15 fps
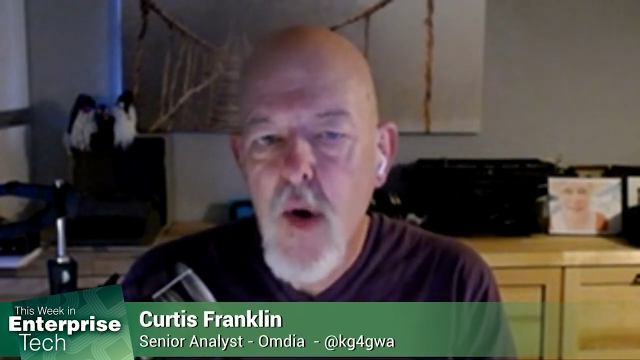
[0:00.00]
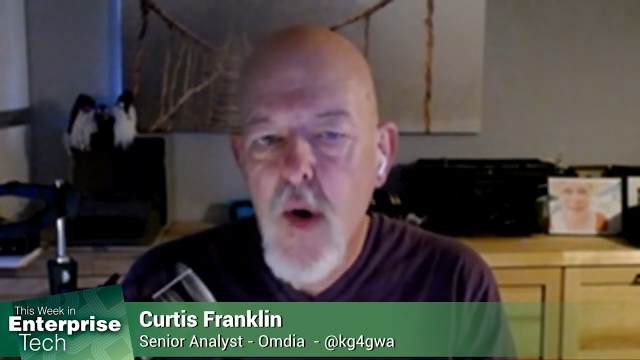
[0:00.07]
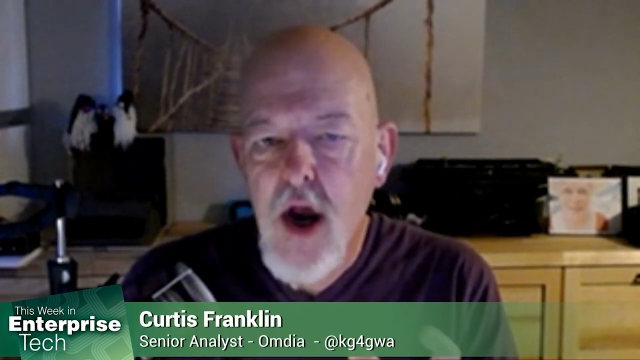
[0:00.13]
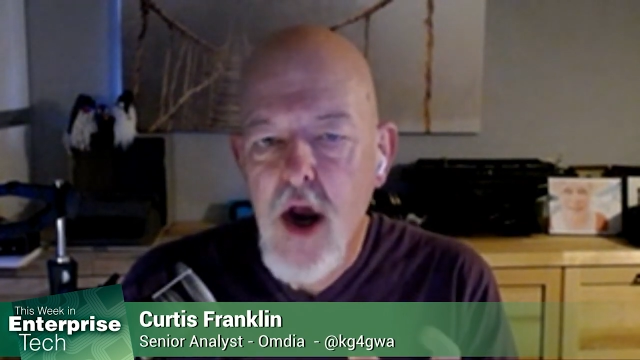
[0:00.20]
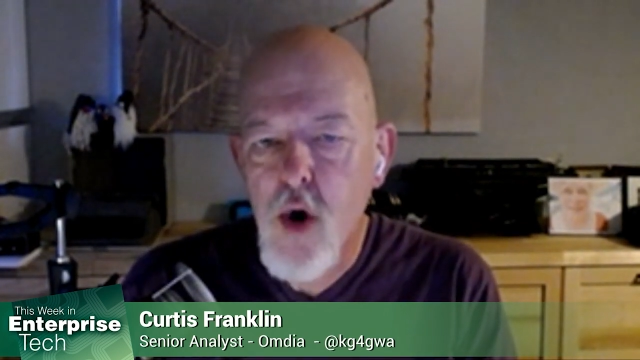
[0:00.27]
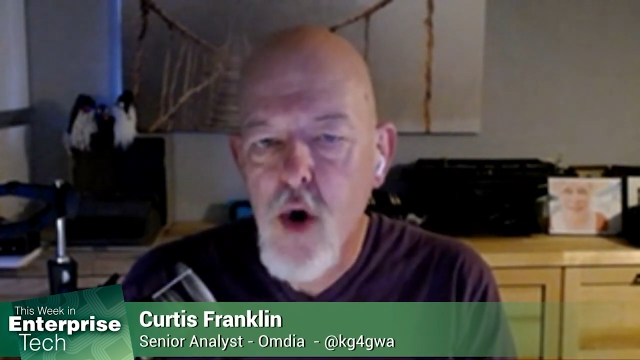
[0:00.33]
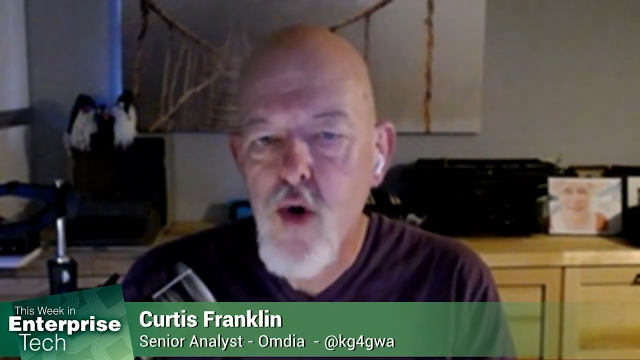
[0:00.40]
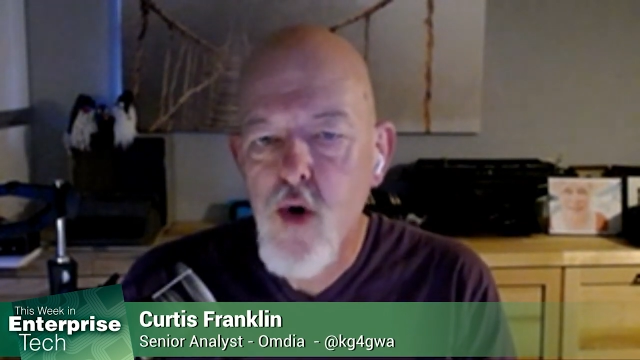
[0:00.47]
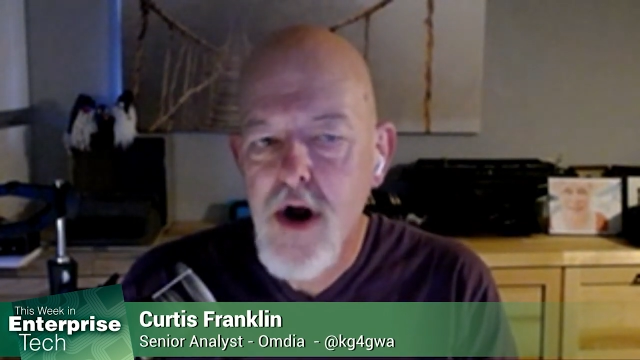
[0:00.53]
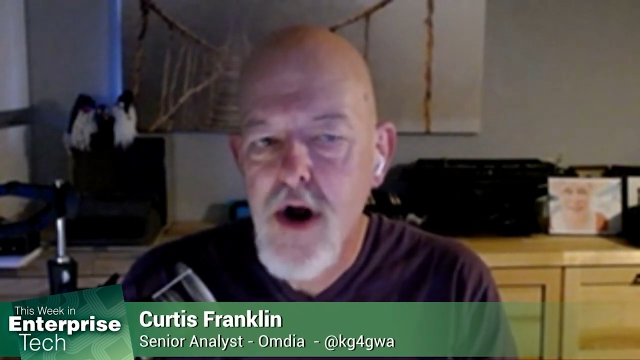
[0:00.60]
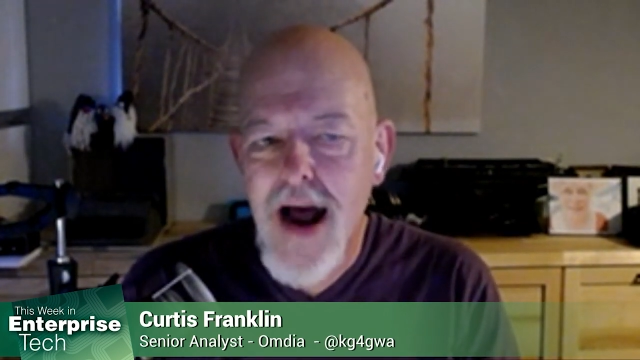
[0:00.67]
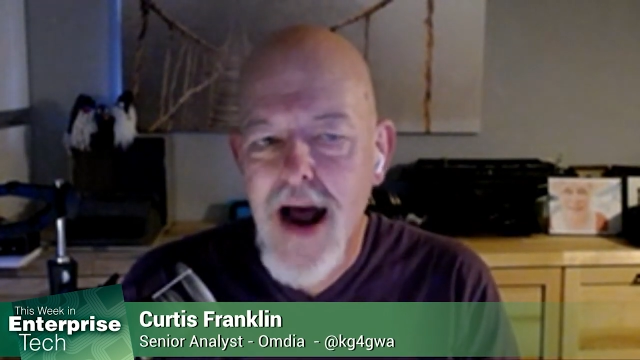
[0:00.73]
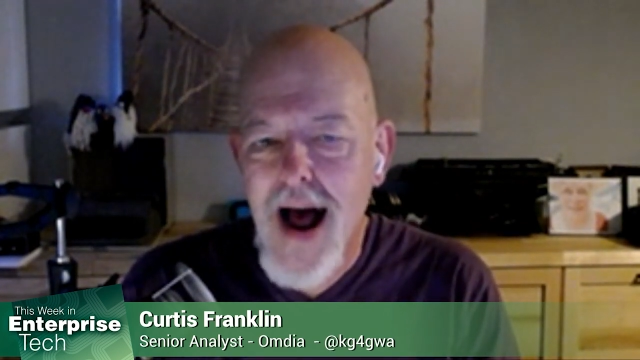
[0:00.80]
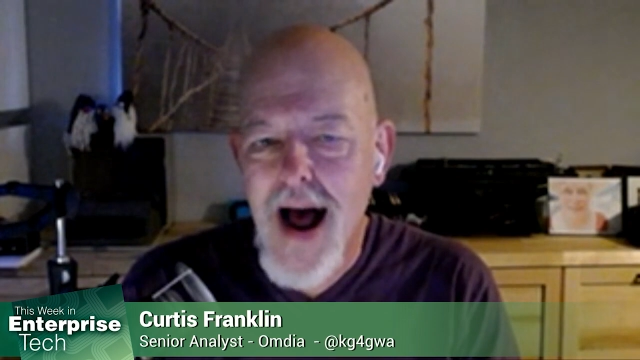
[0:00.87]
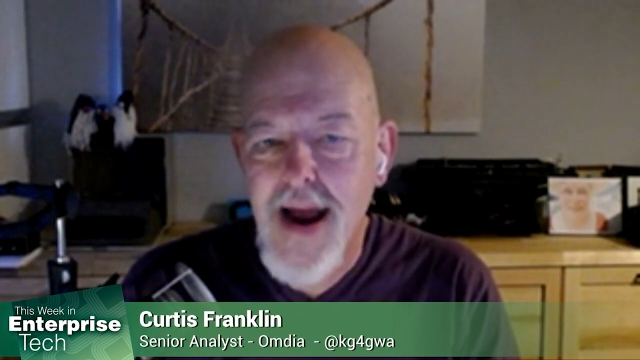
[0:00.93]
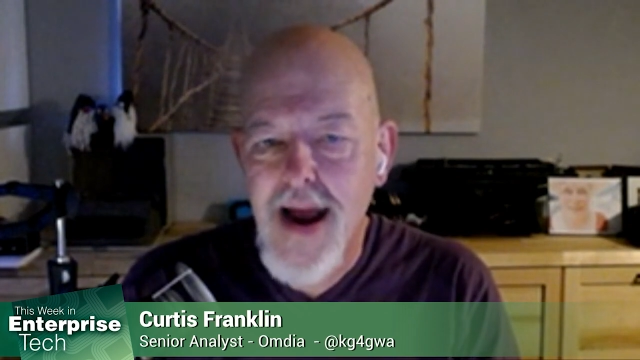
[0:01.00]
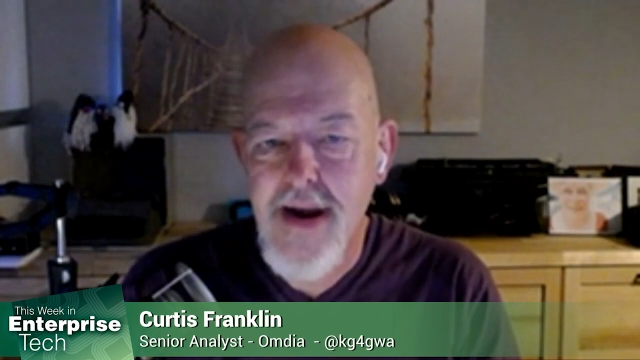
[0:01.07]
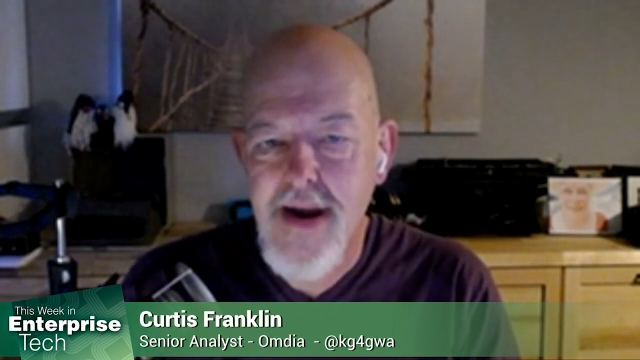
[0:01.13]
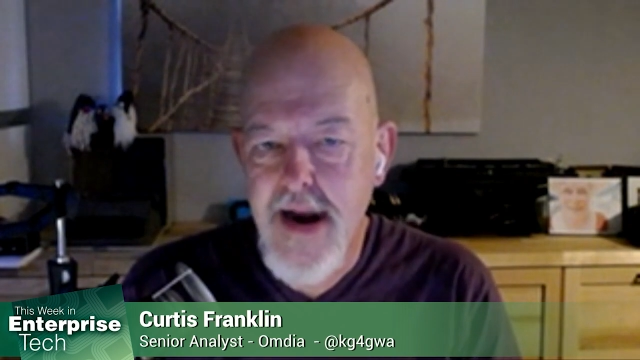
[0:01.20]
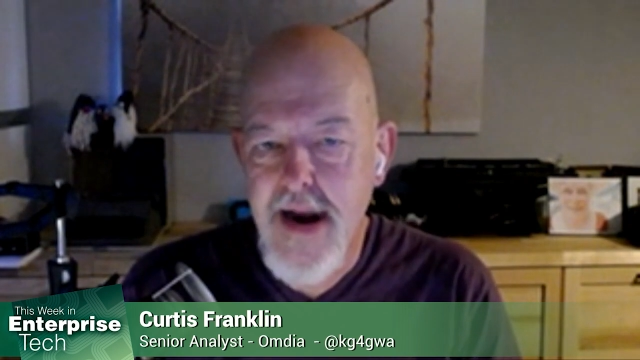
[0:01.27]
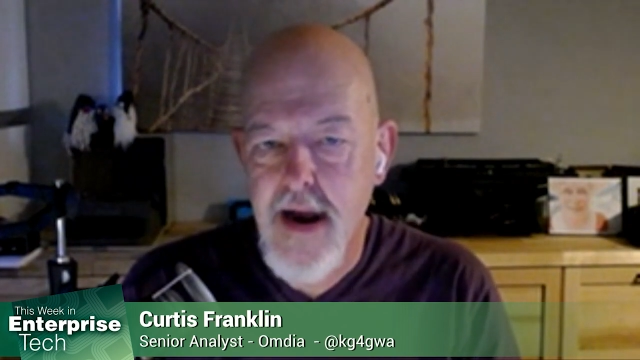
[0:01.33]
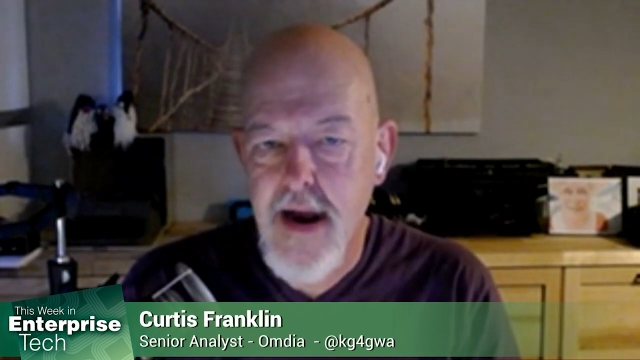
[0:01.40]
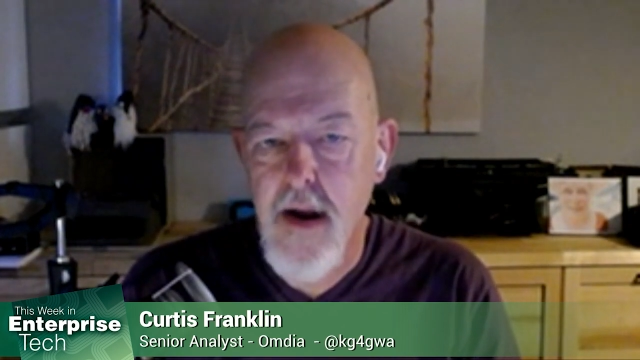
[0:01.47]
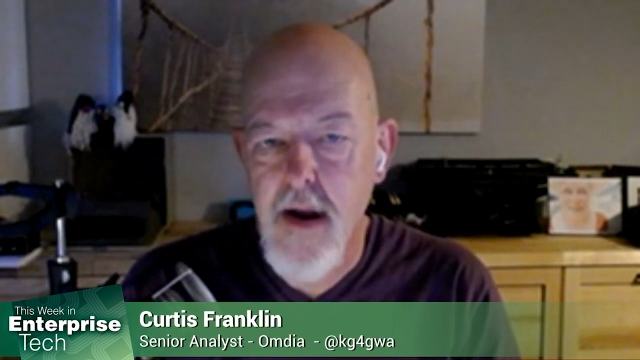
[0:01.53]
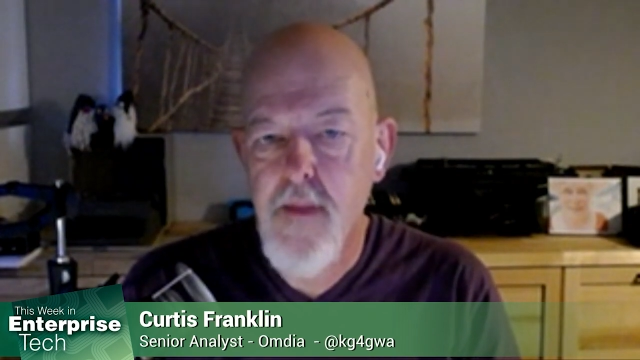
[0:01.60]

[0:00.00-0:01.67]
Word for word: good idea